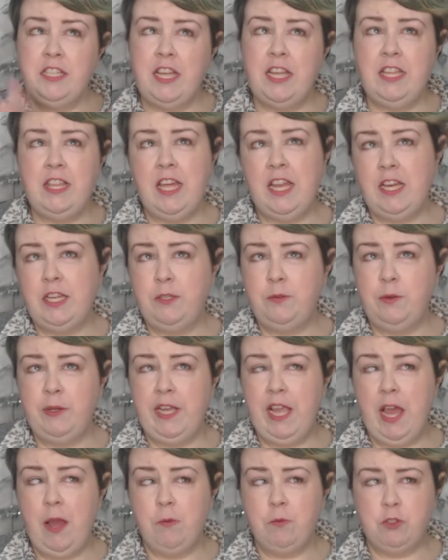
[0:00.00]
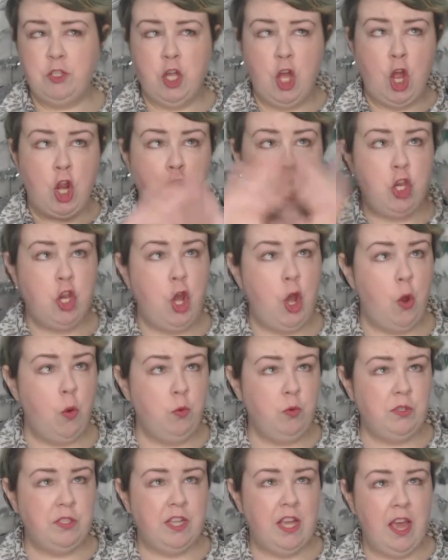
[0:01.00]
take that into account.
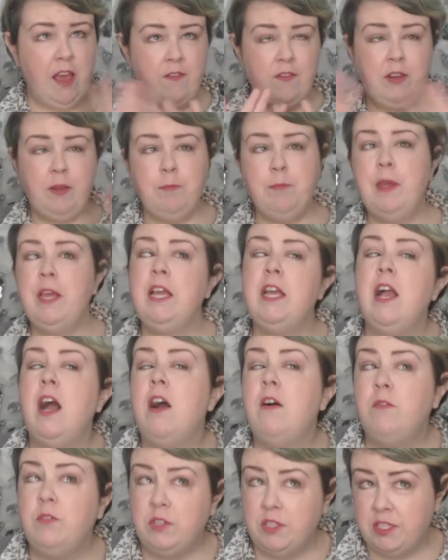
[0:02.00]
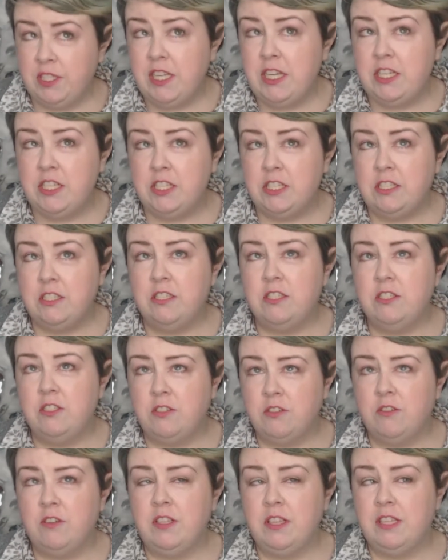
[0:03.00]
Don't have any big conversations
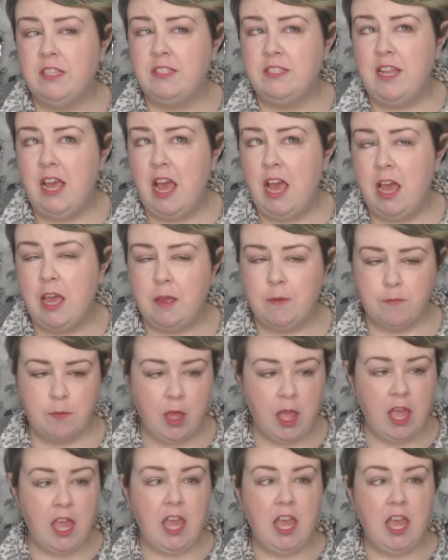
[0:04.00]
during this time.